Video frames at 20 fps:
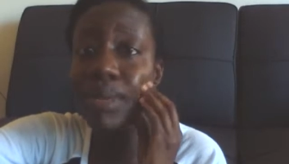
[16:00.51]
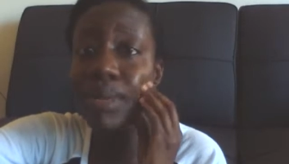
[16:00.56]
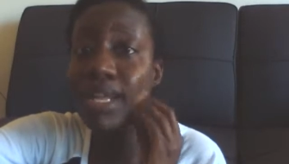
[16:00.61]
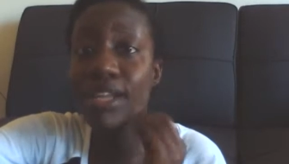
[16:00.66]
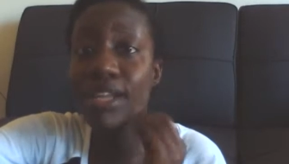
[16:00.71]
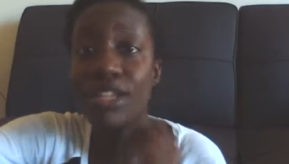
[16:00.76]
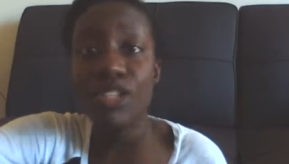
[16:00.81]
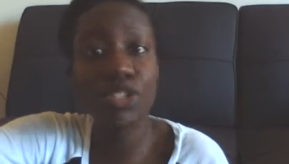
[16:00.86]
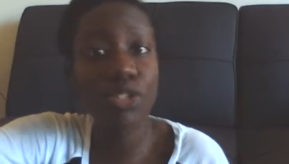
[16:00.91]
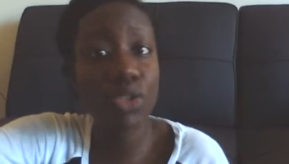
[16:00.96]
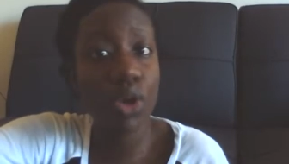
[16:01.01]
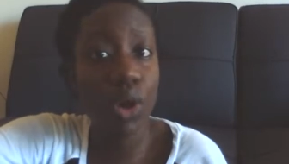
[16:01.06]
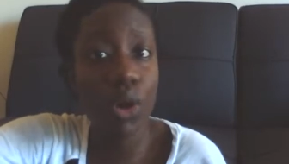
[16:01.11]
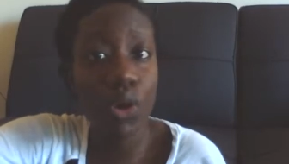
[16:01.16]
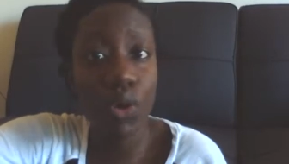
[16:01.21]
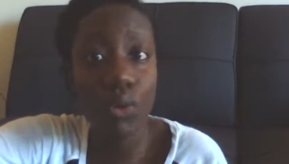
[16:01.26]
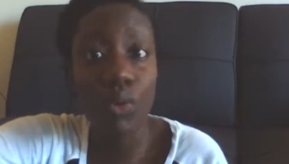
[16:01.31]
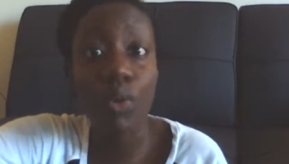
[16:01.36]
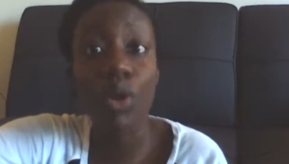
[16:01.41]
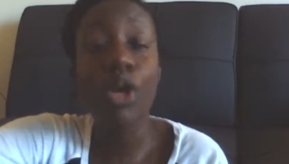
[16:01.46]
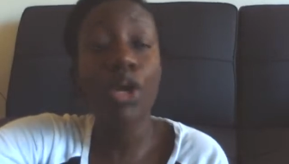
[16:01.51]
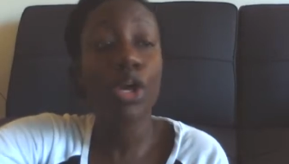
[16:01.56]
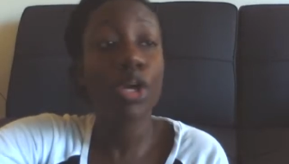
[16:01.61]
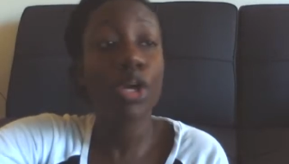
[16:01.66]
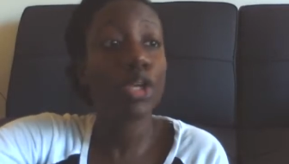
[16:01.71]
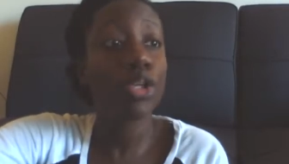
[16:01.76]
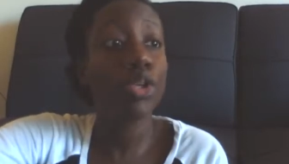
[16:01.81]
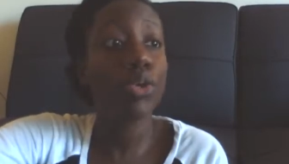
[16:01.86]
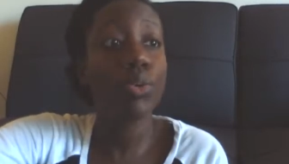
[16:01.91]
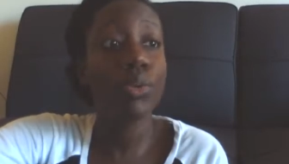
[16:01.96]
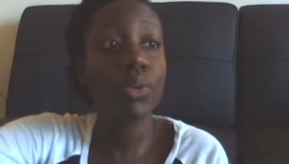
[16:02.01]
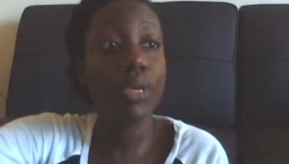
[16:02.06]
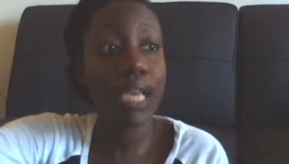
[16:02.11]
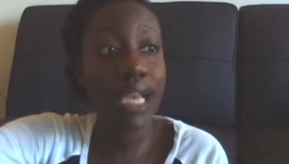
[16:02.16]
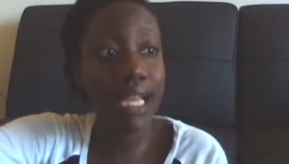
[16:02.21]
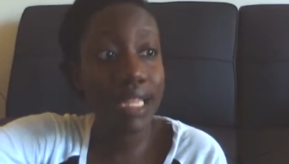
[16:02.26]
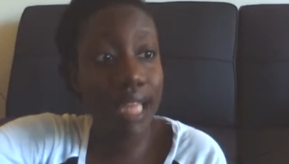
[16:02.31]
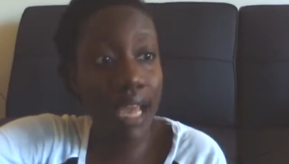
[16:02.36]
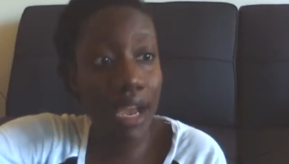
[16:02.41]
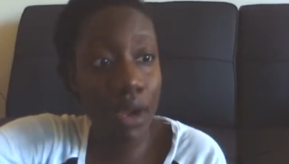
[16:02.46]
minutes. No, you
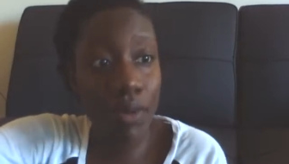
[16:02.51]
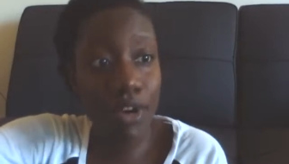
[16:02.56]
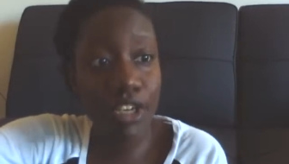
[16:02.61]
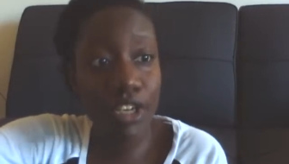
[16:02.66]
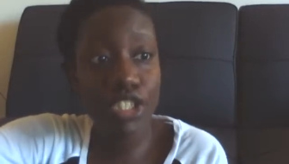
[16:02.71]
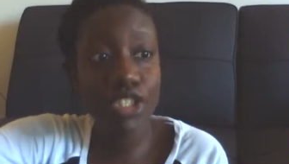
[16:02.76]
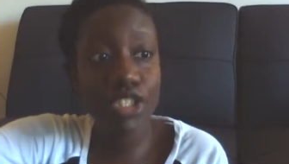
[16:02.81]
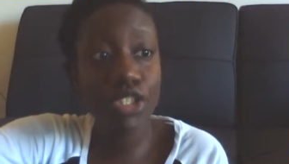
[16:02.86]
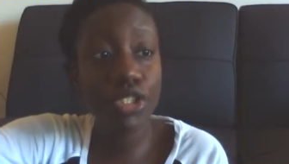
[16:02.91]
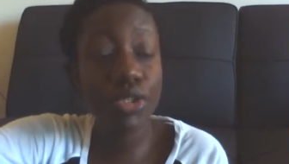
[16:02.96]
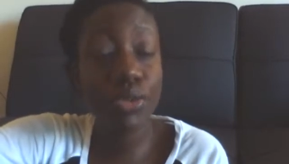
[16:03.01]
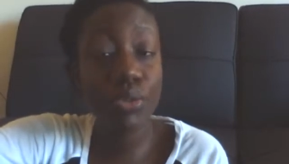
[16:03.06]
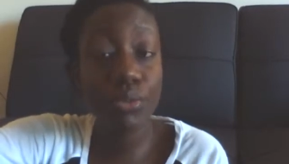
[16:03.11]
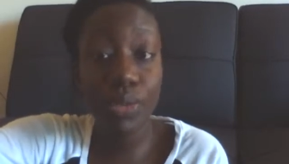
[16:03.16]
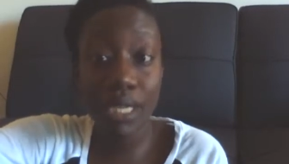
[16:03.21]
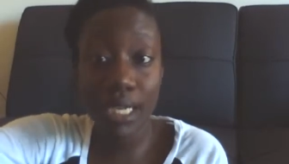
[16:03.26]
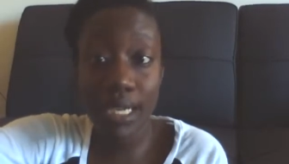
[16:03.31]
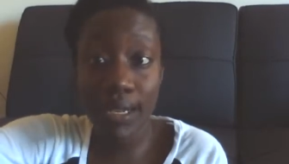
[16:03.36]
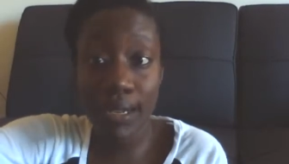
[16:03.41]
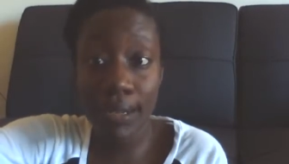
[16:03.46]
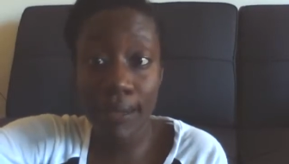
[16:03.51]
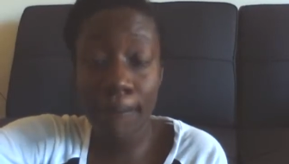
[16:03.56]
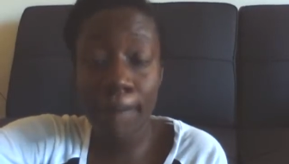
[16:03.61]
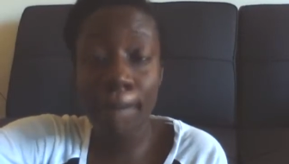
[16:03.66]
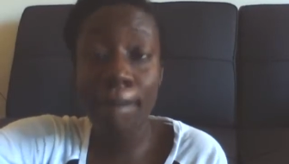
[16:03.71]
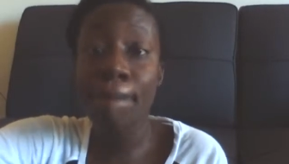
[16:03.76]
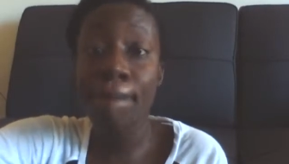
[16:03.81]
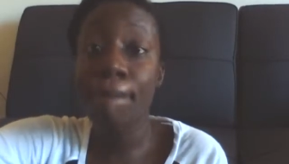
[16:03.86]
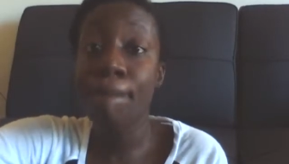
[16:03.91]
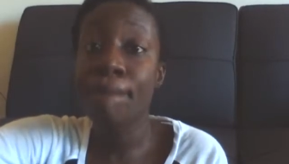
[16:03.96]
get that question, you read it.